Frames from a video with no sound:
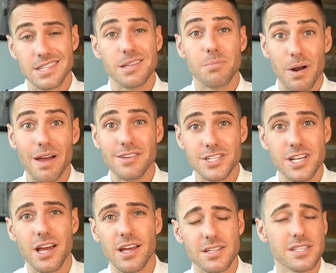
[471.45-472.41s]
the private
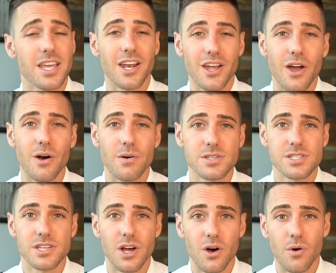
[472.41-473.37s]
jet, it's going to go.
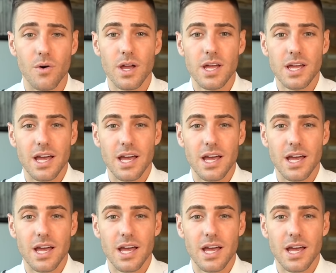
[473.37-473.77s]
So